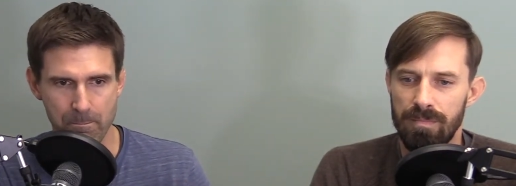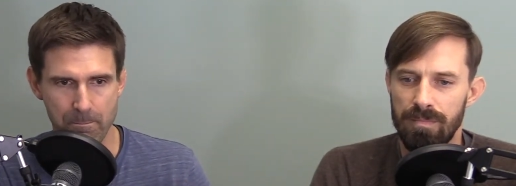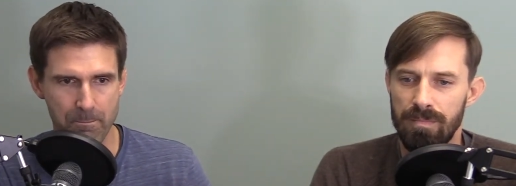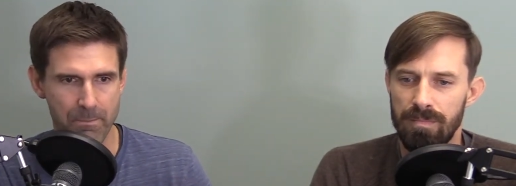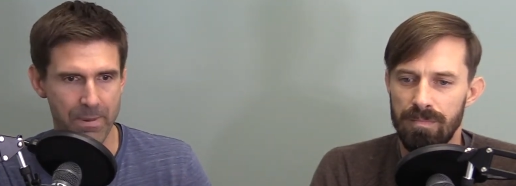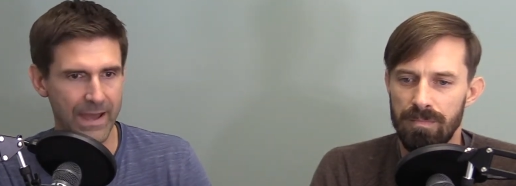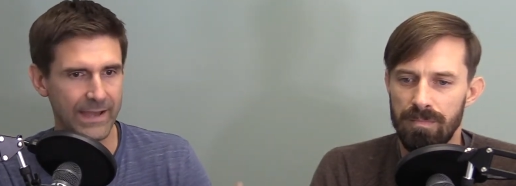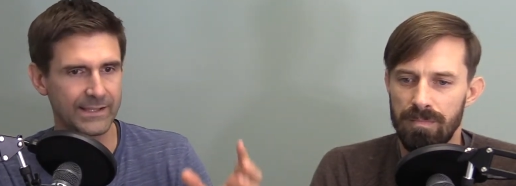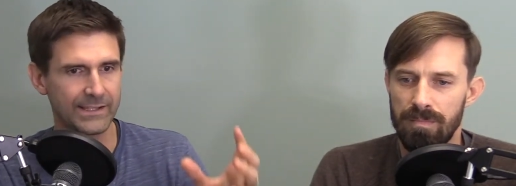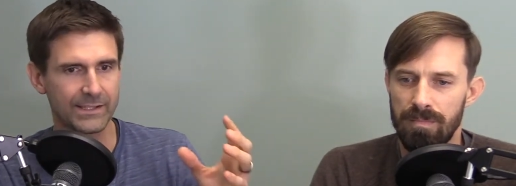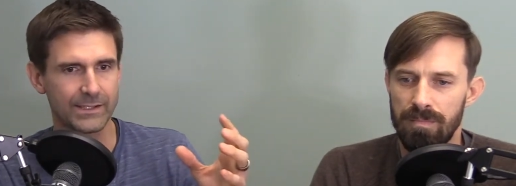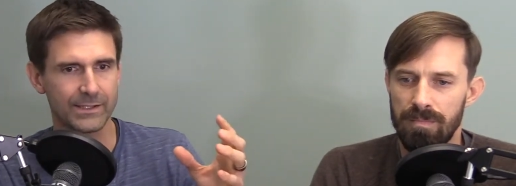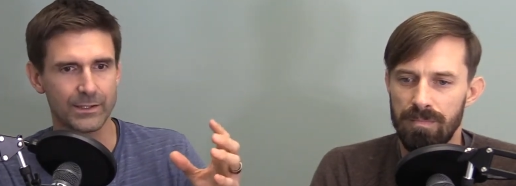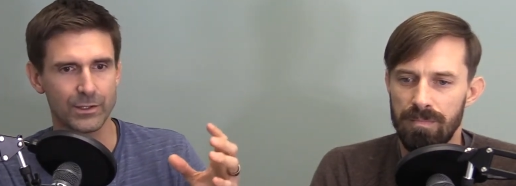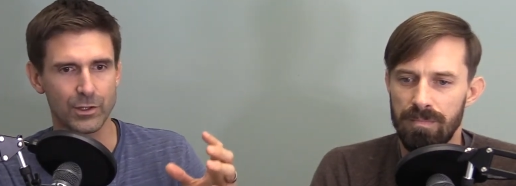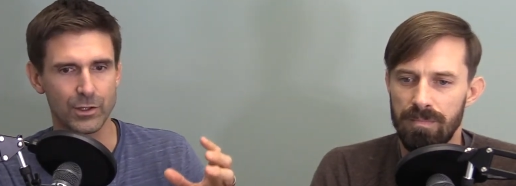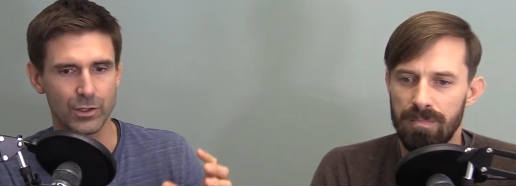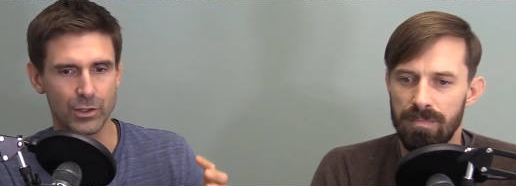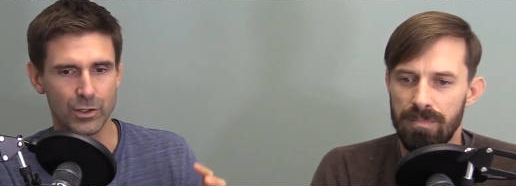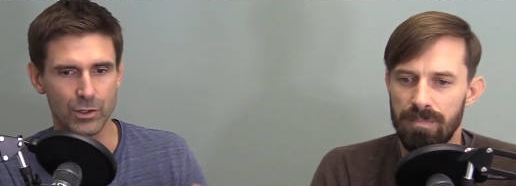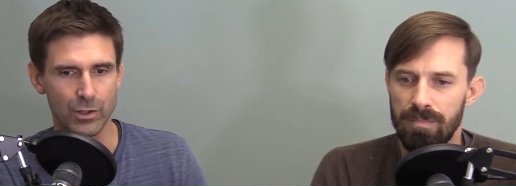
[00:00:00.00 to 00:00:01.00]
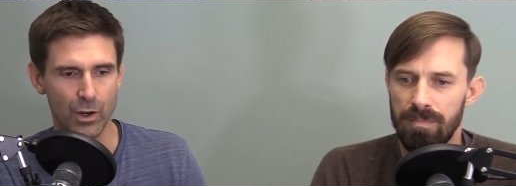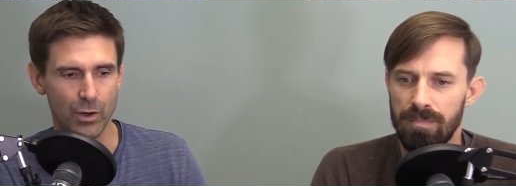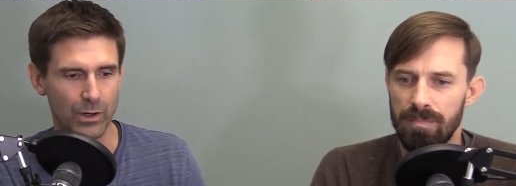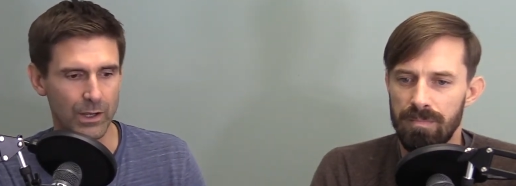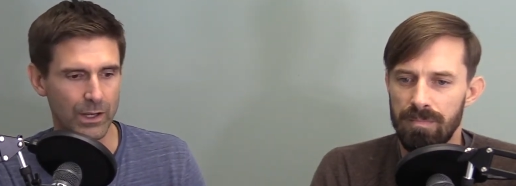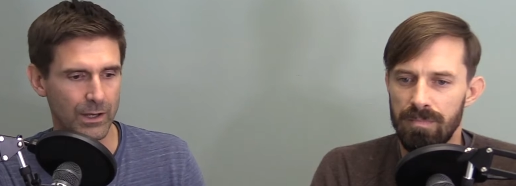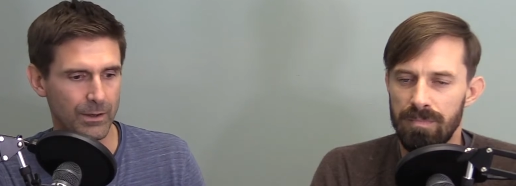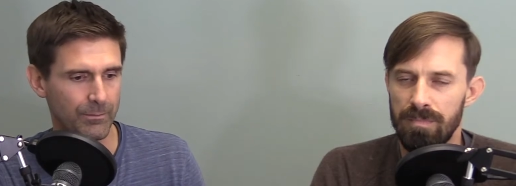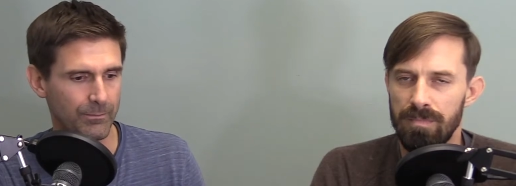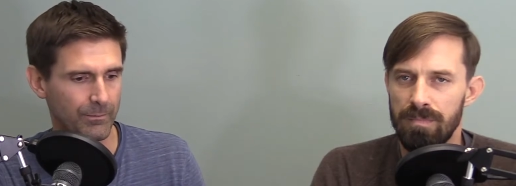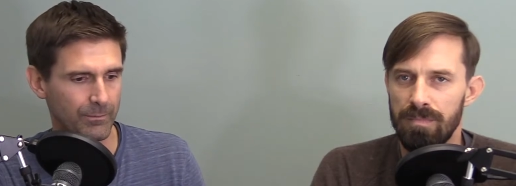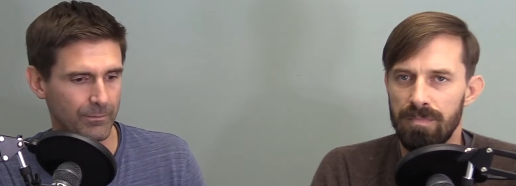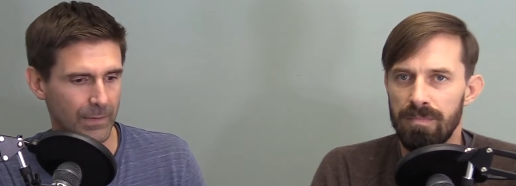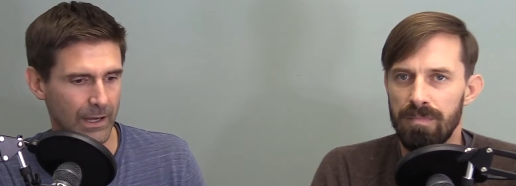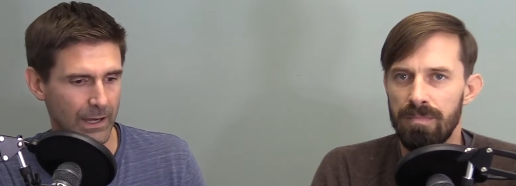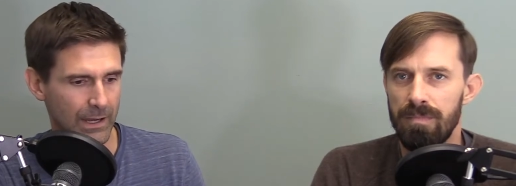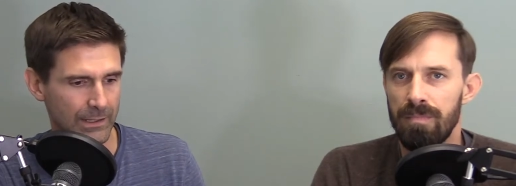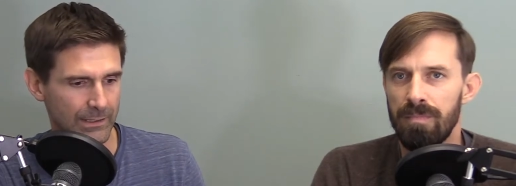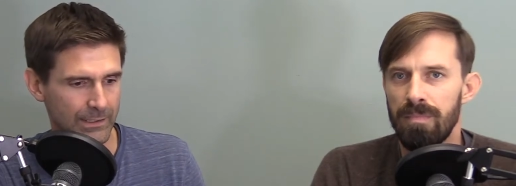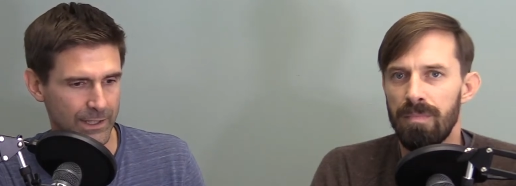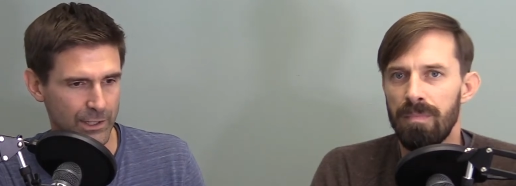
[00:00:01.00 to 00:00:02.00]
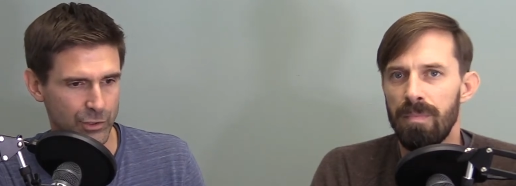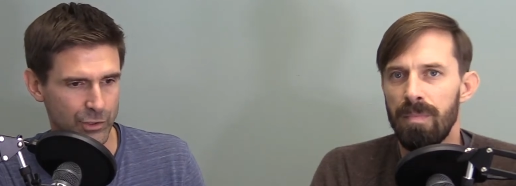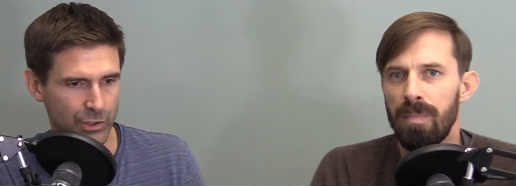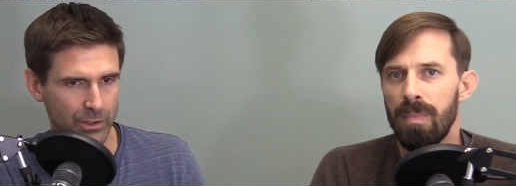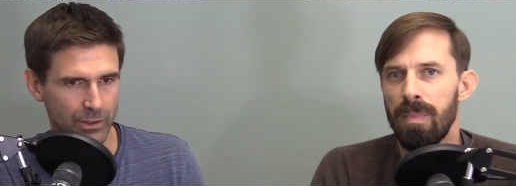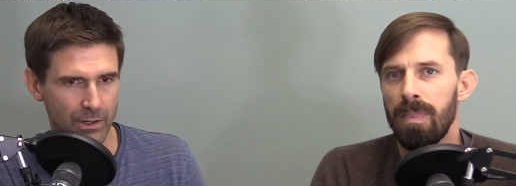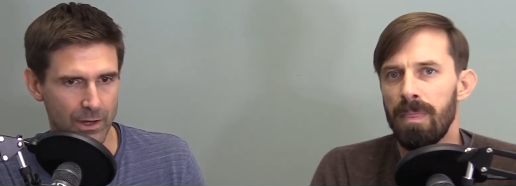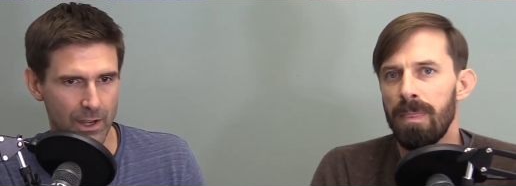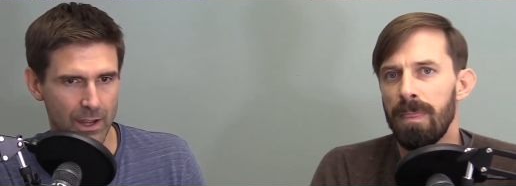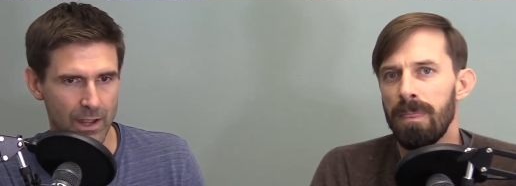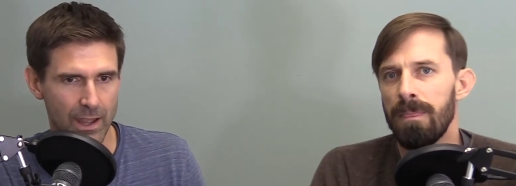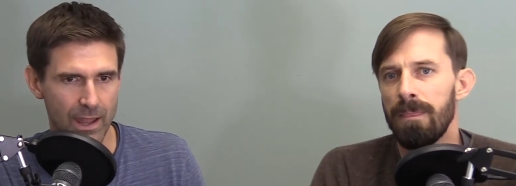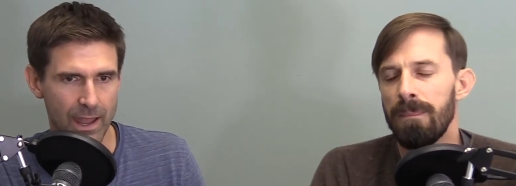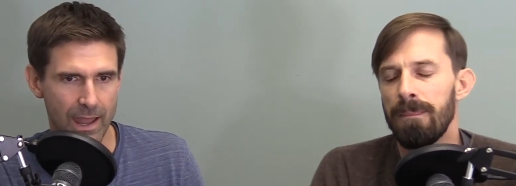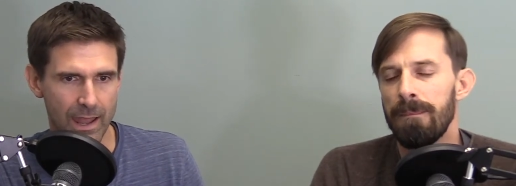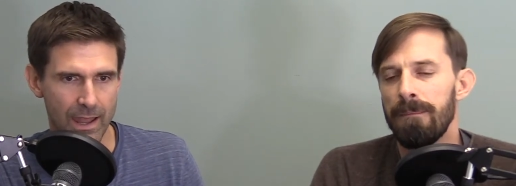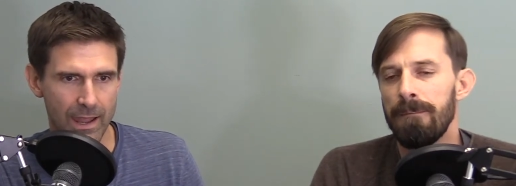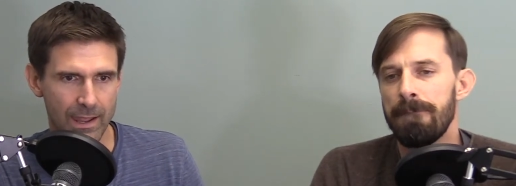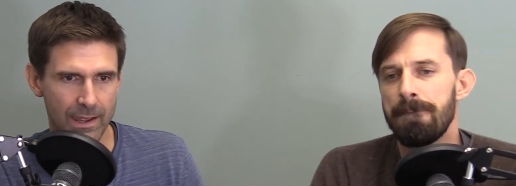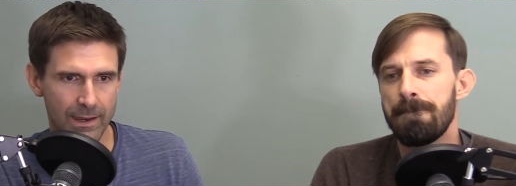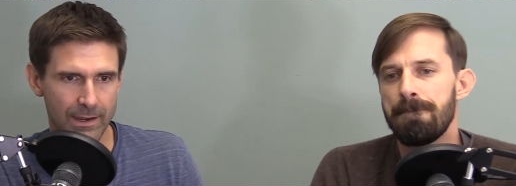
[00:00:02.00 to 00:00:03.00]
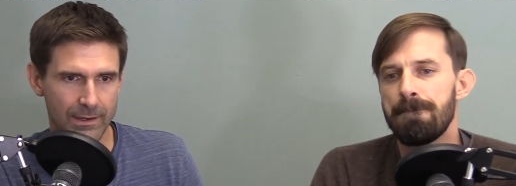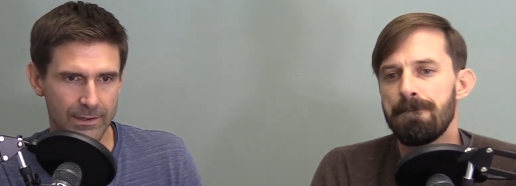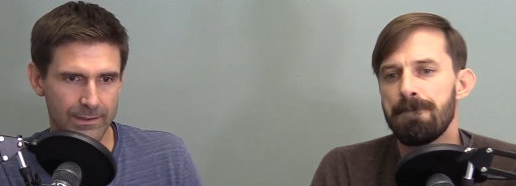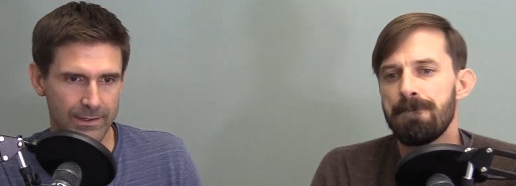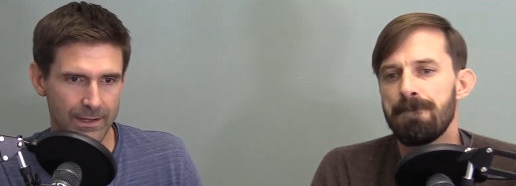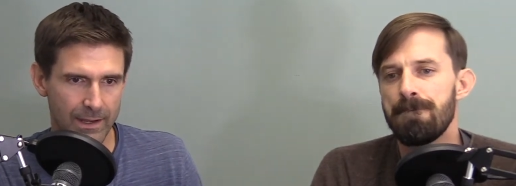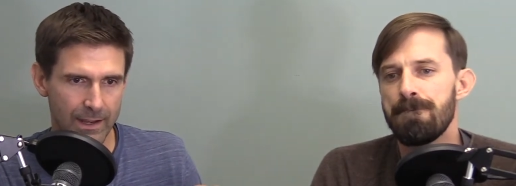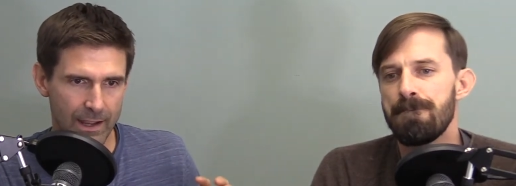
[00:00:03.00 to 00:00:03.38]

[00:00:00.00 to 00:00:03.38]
Speaker 1: best yoga uh, teacher and